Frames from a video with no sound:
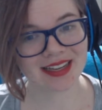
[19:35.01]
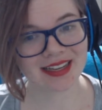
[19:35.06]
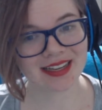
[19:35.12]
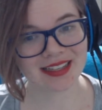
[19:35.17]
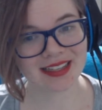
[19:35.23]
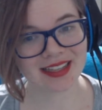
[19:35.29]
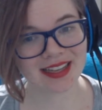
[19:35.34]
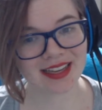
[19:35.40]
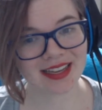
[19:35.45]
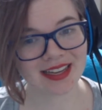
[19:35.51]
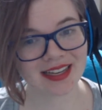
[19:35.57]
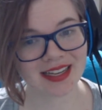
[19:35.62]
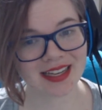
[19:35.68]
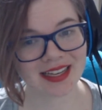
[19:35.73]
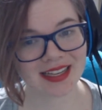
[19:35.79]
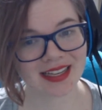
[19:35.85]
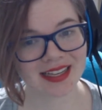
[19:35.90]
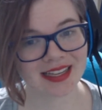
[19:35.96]
Yeah,
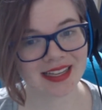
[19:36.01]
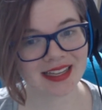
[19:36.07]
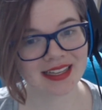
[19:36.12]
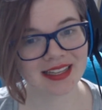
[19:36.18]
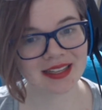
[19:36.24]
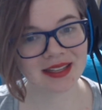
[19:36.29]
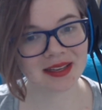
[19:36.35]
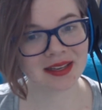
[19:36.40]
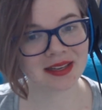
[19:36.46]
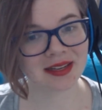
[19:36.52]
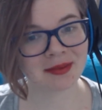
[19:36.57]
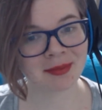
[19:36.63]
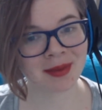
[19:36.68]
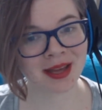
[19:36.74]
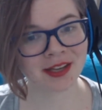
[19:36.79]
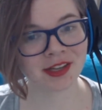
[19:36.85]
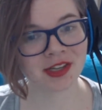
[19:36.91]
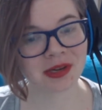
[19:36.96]
you can
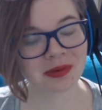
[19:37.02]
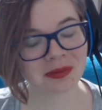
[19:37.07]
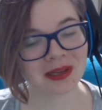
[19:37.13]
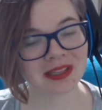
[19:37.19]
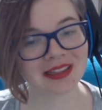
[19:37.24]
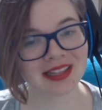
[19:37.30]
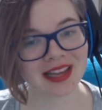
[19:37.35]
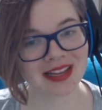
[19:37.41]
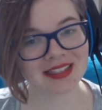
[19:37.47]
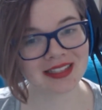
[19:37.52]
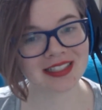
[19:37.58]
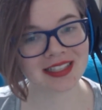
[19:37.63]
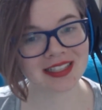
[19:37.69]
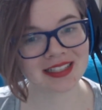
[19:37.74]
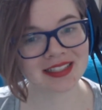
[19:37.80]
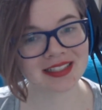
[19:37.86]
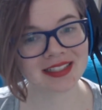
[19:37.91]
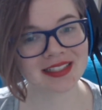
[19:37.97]
imagine what that
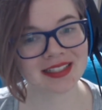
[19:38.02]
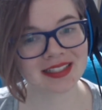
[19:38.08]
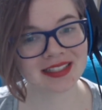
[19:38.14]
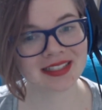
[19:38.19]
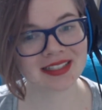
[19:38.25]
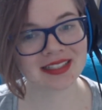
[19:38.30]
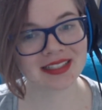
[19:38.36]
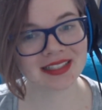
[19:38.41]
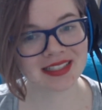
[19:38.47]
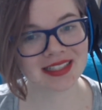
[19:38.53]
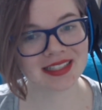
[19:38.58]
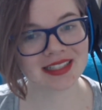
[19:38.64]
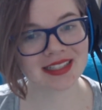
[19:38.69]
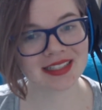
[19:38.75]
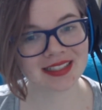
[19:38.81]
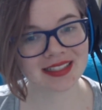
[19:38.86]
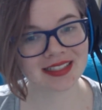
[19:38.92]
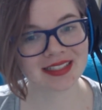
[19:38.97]
does
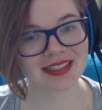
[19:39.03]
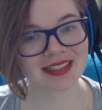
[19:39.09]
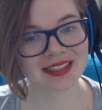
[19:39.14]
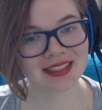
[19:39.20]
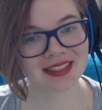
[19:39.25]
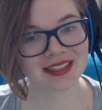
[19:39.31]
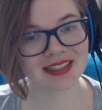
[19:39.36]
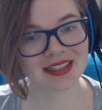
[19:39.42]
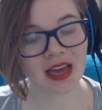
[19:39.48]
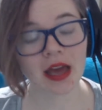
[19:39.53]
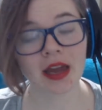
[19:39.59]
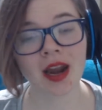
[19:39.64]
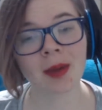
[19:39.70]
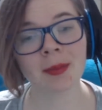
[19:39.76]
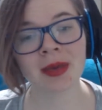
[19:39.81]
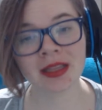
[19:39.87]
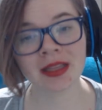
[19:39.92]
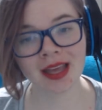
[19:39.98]
to... And I
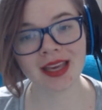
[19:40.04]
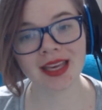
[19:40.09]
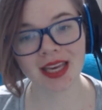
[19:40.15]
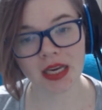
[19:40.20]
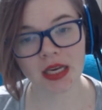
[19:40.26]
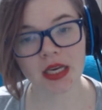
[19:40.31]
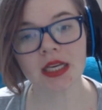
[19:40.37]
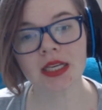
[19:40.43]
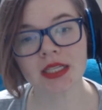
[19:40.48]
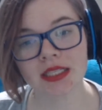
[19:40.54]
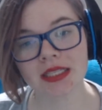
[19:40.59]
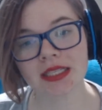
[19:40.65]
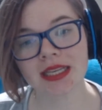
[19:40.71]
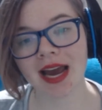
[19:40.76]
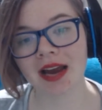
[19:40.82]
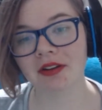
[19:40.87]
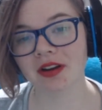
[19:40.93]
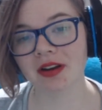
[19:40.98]
mean, like,
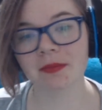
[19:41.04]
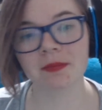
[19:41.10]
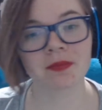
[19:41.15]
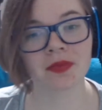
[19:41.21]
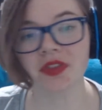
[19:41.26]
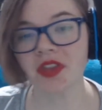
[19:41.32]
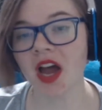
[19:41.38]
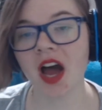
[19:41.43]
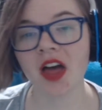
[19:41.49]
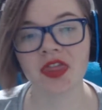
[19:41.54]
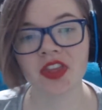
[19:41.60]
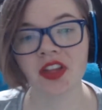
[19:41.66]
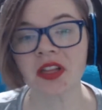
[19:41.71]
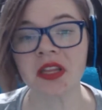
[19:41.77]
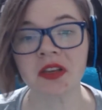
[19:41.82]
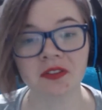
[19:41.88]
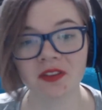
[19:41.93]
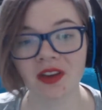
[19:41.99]
Skyrim. Not the,
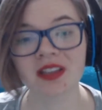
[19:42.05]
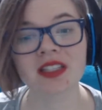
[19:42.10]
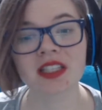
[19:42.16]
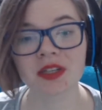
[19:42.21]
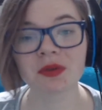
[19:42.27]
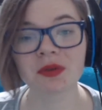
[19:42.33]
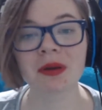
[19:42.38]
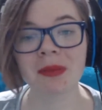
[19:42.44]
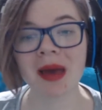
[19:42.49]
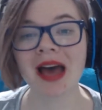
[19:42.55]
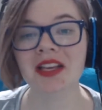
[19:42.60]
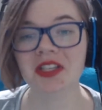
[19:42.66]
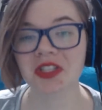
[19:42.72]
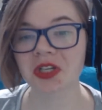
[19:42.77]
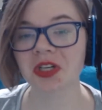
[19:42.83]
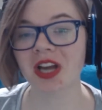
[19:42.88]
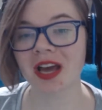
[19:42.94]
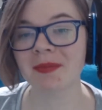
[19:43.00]
the fancy
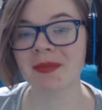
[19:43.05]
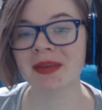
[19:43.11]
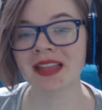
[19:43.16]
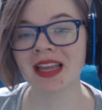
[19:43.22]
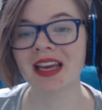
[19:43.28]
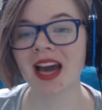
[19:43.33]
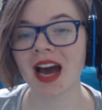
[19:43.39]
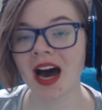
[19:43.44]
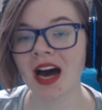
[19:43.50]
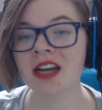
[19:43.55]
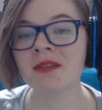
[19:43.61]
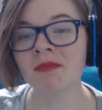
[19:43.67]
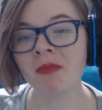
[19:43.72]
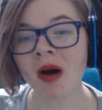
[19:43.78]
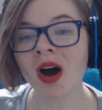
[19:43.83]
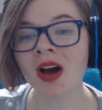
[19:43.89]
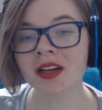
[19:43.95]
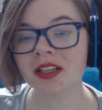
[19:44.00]
remastered. I mean, like,
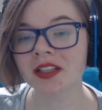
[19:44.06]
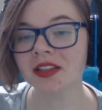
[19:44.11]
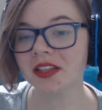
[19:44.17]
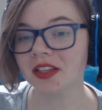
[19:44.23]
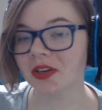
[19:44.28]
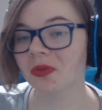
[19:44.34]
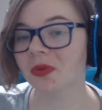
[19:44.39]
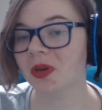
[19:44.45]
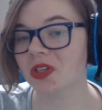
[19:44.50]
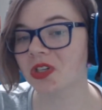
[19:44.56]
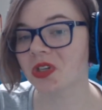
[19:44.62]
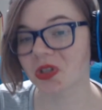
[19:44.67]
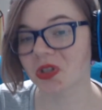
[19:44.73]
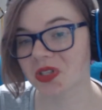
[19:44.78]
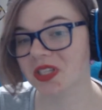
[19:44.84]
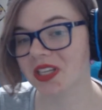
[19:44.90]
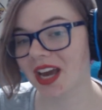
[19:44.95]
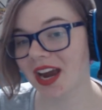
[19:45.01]
unmodded the original
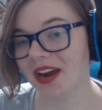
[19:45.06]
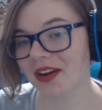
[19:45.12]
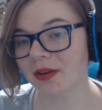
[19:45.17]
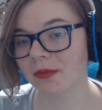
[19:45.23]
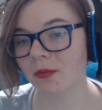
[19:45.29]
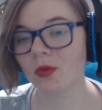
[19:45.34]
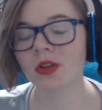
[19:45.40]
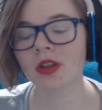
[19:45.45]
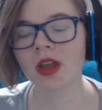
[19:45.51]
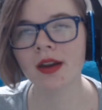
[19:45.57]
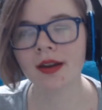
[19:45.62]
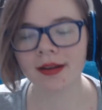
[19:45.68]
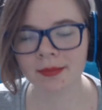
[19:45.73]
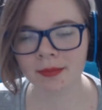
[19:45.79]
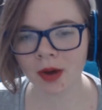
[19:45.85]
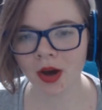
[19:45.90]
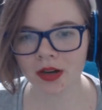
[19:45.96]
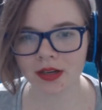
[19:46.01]
Skyrim. Well, not
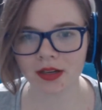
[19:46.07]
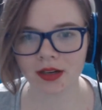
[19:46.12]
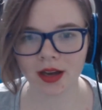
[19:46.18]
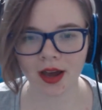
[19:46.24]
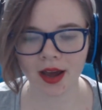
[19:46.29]
unmodded.